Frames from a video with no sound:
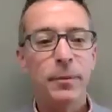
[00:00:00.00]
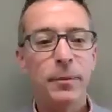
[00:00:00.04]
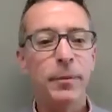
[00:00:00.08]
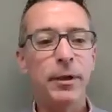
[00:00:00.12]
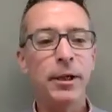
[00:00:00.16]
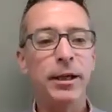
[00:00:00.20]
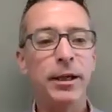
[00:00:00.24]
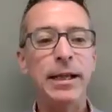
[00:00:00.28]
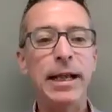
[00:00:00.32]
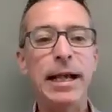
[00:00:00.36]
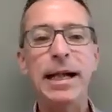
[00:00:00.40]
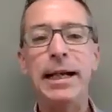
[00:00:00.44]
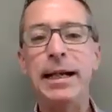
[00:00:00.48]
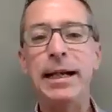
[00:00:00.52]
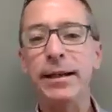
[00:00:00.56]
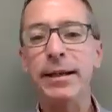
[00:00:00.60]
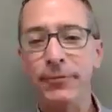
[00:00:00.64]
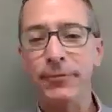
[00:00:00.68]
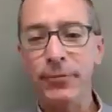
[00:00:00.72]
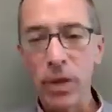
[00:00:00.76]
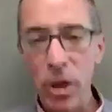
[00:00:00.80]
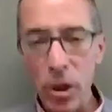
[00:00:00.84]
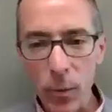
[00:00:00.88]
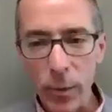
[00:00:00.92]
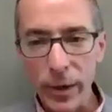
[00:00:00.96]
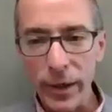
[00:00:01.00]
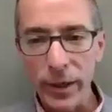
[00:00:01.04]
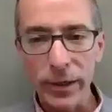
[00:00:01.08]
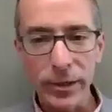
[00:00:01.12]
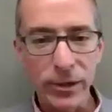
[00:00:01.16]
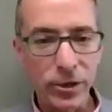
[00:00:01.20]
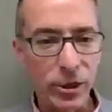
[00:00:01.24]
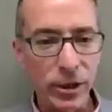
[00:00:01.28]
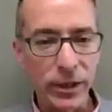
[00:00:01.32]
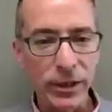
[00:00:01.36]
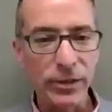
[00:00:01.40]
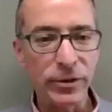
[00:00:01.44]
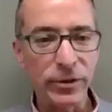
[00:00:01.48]
But out of
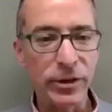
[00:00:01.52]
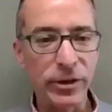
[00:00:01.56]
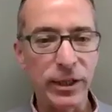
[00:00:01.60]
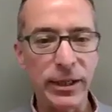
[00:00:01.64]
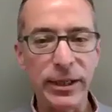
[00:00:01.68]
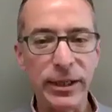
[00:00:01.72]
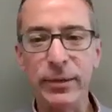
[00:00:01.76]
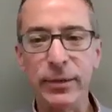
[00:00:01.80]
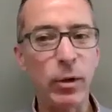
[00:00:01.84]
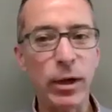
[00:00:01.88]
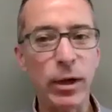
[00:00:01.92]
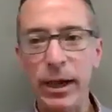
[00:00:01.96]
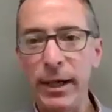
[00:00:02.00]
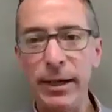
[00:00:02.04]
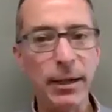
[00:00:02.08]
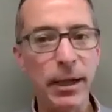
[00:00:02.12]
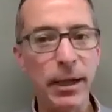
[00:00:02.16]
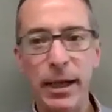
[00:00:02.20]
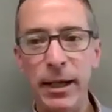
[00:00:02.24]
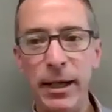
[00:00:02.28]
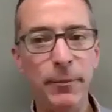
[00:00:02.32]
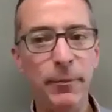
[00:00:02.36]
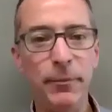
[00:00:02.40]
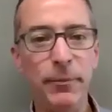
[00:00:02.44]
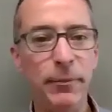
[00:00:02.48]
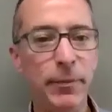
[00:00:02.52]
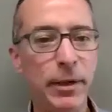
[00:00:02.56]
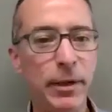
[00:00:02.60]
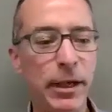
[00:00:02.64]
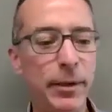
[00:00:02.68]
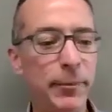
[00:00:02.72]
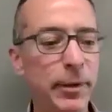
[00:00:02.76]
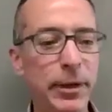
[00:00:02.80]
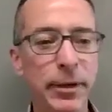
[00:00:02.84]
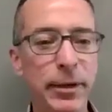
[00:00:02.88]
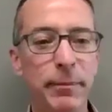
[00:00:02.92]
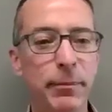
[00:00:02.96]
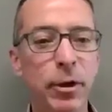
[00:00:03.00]
nowhere, Jen's like, "Why? I'm
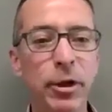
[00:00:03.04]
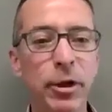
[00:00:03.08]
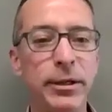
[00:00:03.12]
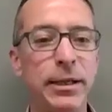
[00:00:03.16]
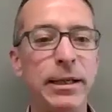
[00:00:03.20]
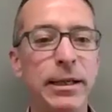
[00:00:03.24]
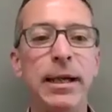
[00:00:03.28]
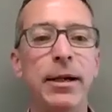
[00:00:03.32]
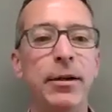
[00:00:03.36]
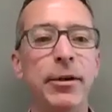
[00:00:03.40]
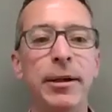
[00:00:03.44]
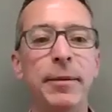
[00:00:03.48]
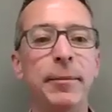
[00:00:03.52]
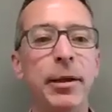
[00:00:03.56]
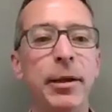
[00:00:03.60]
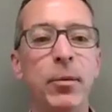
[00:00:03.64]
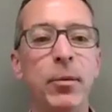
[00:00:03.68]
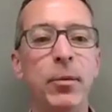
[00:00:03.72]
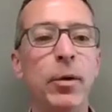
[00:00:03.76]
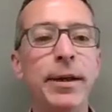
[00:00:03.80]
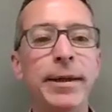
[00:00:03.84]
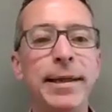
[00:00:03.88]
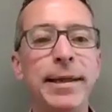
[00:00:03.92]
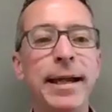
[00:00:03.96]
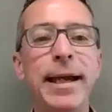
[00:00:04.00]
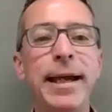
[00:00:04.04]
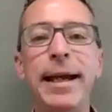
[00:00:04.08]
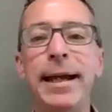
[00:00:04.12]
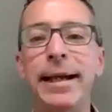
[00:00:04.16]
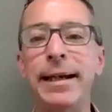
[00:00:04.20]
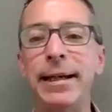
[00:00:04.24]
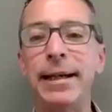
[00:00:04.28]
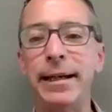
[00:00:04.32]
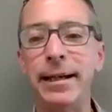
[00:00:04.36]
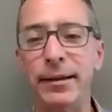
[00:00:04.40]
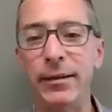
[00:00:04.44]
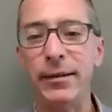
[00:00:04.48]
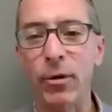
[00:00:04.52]
in a book now," and I'm like, "What the
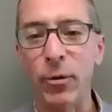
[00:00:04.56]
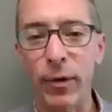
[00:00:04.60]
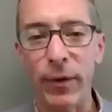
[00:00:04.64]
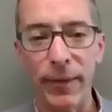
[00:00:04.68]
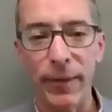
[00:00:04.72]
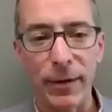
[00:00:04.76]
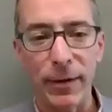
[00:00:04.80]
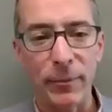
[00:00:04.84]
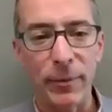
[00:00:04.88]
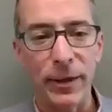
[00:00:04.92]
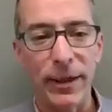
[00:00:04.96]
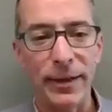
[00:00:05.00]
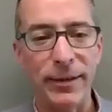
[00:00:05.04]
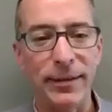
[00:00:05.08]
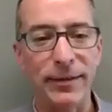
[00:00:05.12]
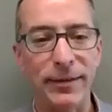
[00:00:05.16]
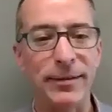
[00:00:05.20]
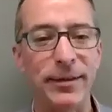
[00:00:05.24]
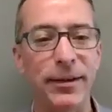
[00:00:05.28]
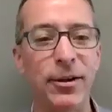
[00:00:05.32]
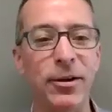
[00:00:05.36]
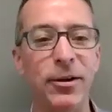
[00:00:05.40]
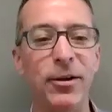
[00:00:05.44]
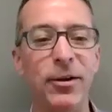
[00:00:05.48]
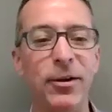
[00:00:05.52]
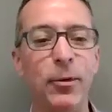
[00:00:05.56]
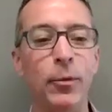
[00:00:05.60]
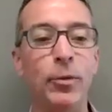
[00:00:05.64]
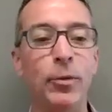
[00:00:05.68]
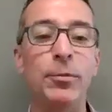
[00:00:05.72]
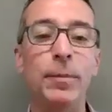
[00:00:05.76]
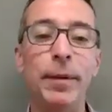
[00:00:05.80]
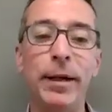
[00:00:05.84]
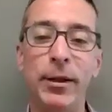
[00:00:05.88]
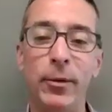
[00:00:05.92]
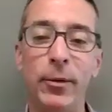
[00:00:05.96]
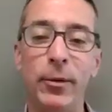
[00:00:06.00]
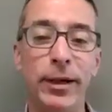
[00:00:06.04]
heck? I didn't know anything about this at all."
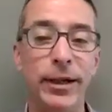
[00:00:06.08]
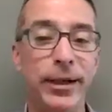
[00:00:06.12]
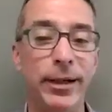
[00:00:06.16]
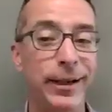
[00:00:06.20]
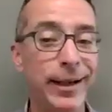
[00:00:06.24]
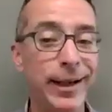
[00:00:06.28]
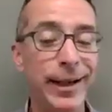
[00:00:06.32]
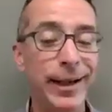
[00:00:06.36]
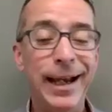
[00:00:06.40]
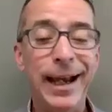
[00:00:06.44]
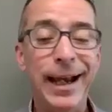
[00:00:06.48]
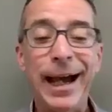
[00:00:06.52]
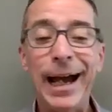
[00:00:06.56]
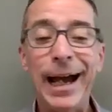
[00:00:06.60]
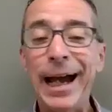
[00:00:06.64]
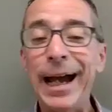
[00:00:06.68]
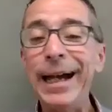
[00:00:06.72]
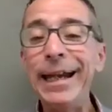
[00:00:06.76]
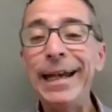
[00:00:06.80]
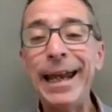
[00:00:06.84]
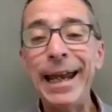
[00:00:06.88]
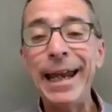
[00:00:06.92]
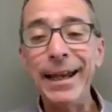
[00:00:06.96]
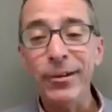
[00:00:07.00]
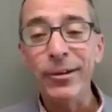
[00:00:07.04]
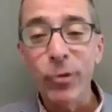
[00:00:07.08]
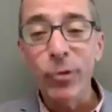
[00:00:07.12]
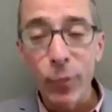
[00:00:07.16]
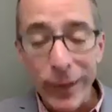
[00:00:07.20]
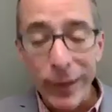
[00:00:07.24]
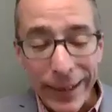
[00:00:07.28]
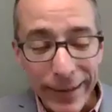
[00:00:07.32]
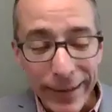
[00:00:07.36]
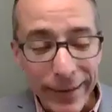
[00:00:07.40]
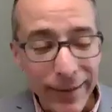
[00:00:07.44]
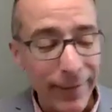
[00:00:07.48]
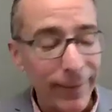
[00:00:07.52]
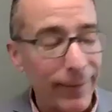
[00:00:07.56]
Which, by the way, I can't do
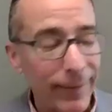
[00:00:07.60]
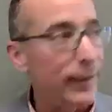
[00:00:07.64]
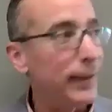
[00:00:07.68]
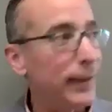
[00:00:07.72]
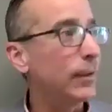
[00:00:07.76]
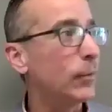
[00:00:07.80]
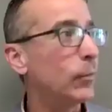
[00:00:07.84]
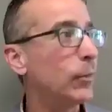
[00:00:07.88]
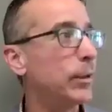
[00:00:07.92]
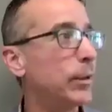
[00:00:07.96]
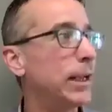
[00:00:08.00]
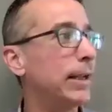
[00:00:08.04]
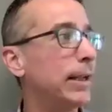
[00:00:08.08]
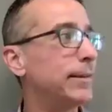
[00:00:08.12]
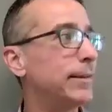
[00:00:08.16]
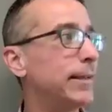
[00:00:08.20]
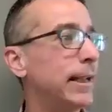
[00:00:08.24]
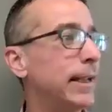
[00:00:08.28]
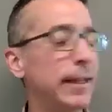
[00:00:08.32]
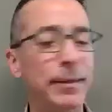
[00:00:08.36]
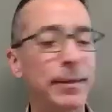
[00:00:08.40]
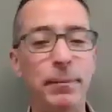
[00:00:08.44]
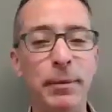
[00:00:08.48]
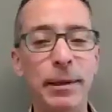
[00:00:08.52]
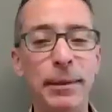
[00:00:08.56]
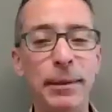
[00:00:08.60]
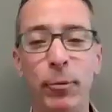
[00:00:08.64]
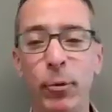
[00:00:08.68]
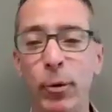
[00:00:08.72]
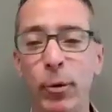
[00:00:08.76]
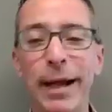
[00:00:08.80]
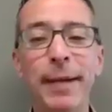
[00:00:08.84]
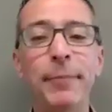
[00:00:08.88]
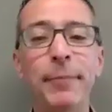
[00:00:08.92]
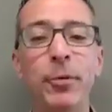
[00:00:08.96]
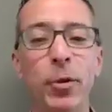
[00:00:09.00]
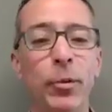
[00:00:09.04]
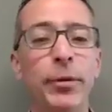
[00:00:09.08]
anything without telling
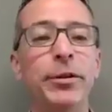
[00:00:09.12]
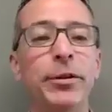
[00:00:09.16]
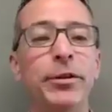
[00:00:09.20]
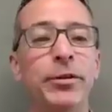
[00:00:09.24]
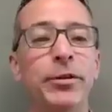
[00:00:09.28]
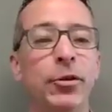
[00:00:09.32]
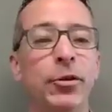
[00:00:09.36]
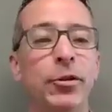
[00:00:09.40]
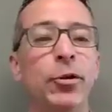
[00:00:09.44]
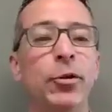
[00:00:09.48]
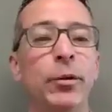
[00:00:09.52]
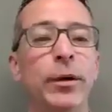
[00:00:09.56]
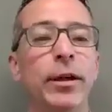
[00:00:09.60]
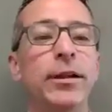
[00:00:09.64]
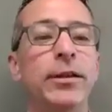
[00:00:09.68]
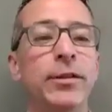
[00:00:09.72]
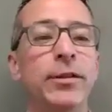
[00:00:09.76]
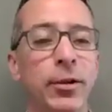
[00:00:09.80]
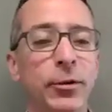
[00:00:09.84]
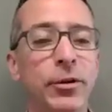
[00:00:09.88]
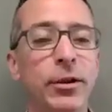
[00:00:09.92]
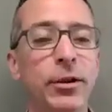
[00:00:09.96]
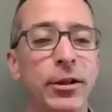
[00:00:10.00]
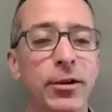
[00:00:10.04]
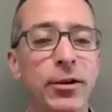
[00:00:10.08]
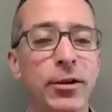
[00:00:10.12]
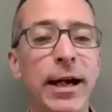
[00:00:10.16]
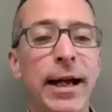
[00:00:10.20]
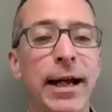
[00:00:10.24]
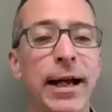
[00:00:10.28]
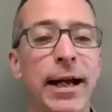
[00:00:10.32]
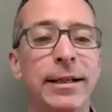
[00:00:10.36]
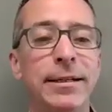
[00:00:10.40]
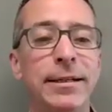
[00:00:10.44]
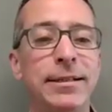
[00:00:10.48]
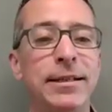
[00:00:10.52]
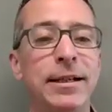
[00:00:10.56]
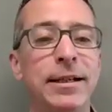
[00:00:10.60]
people I'm going to do it. So,
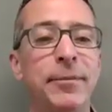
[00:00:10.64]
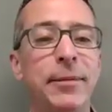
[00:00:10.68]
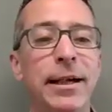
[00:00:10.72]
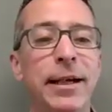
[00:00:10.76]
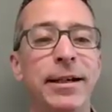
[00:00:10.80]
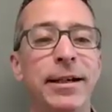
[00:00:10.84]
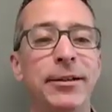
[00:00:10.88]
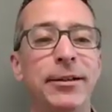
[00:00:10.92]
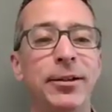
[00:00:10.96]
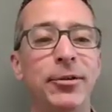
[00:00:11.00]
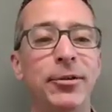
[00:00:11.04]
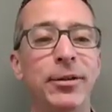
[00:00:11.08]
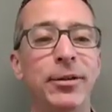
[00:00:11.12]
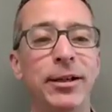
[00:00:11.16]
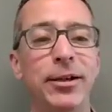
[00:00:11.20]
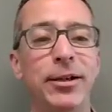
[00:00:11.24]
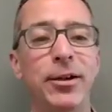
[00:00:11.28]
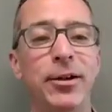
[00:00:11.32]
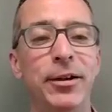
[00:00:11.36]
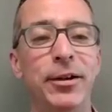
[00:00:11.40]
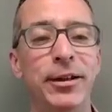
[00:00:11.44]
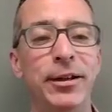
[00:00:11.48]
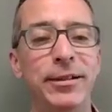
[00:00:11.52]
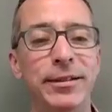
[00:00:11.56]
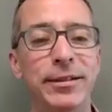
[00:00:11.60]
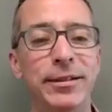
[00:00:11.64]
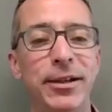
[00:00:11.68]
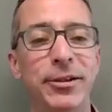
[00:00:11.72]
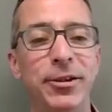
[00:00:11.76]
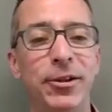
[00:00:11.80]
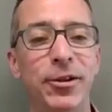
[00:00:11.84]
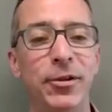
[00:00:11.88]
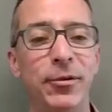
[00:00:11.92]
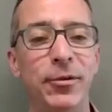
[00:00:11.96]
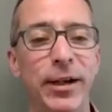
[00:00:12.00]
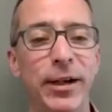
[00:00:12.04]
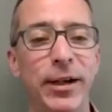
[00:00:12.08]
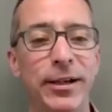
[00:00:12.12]
congrats! Somehow you did all this
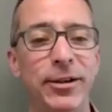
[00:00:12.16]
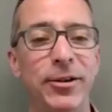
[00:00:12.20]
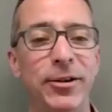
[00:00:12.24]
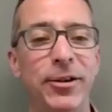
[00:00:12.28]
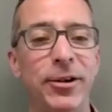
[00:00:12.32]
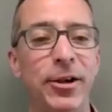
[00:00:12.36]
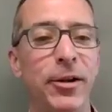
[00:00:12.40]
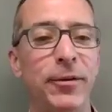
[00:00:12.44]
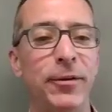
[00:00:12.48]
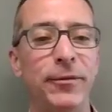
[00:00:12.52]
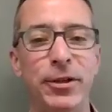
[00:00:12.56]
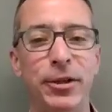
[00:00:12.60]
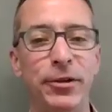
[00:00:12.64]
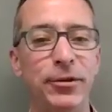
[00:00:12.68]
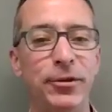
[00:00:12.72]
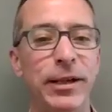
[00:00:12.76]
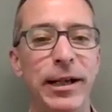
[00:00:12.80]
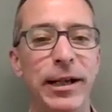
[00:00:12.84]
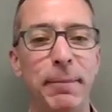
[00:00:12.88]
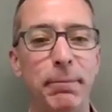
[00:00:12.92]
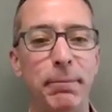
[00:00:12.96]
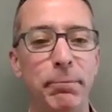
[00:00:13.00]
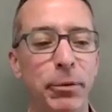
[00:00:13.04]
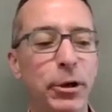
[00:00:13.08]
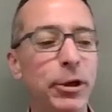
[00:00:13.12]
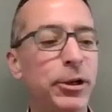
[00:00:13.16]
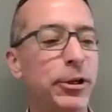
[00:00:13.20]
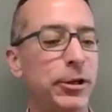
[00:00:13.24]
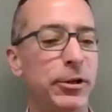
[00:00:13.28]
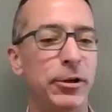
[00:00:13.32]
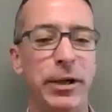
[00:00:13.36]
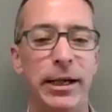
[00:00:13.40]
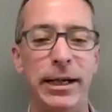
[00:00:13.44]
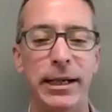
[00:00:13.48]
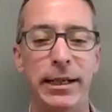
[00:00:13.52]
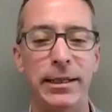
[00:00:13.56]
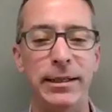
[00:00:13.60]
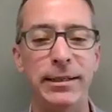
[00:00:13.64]
under the radar, and all of a sudden you got a book in
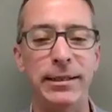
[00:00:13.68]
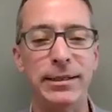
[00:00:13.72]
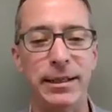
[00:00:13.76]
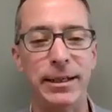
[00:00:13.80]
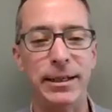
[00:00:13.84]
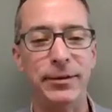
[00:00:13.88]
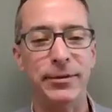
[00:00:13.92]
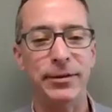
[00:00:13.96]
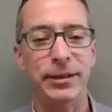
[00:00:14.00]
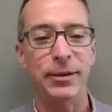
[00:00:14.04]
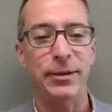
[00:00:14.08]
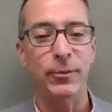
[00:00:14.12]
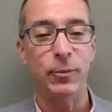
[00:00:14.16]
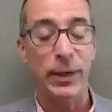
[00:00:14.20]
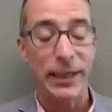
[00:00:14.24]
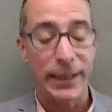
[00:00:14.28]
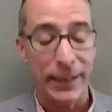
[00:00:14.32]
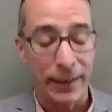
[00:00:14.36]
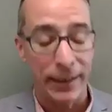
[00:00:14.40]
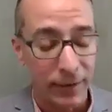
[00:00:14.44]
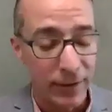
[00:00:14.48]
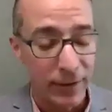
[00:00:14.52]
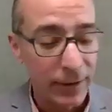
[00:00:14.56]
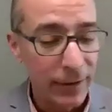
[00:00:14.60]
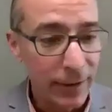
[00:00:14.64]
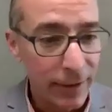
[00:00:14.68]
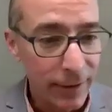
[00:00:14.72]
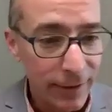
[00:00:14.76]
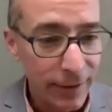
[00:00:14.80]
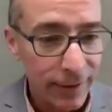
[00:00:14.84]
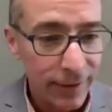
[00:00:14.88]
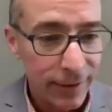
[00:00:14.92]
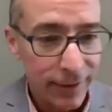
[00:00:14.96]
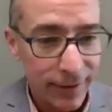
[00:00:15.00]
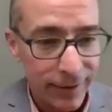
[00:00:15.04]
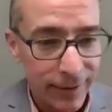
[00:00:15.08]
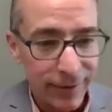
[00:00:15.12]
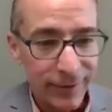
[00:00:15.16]
your hands. And I was like, "Wow,
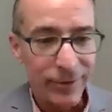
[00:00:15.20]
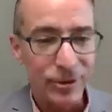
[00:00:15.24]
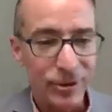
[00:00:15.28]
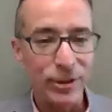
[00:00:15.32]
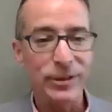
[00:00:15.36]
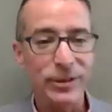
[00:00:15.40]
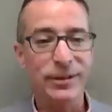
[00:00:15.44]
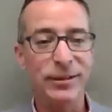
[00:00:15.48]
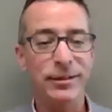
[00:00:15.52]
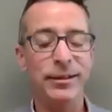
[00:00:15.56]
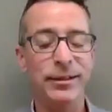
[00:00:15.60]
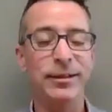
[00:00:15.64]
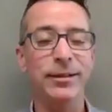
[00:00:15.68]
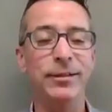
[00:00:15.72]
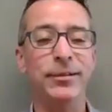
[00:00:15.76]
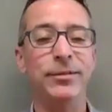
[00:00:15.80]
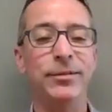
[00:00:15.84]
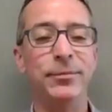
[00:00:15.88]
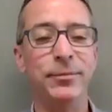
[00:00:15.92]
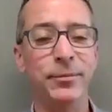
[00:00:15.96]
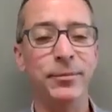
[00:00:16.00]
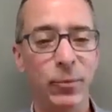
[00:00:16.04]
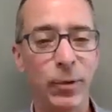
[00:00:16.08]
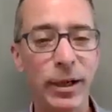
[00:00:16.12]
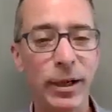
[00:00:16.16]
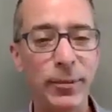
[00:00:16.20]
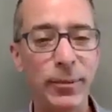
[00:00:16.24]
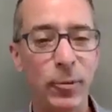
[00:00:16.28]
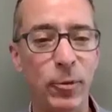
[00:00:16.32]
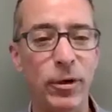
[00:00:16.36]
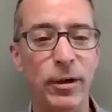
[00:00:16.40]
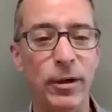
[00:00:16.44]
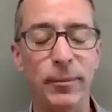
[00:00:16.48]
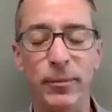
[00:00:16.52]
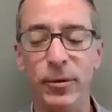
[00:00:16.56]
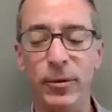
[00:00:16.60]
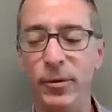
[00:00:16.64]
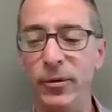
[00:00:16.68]
Jen is way
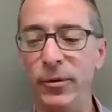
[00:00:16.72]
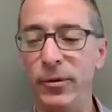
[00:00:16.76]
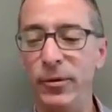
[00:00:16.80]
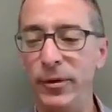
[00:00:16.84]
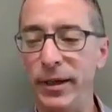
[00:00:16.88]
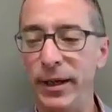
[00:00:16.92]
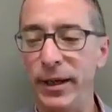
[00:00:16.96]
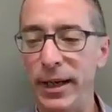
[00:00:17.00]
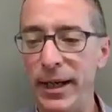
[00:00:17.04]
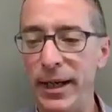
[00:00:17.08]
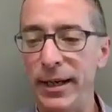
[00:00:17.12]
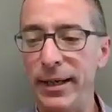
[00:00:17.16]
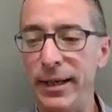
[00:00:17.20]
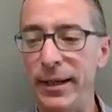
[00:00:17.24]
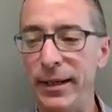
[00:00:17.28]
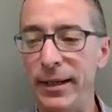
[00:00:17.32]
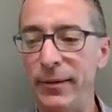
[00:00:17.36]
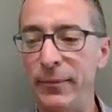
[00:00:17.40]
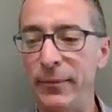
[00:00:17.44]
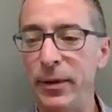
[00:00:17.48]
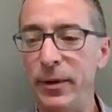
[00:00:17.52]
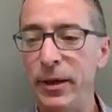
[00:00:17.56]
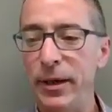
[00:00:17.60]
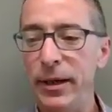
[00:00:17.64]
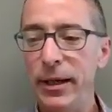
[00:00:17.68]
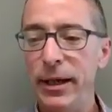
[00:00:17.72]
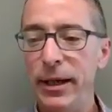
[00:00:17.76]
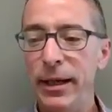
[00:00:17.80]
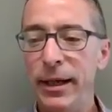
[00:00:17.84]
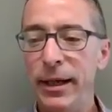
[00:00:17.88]
more humble than I am."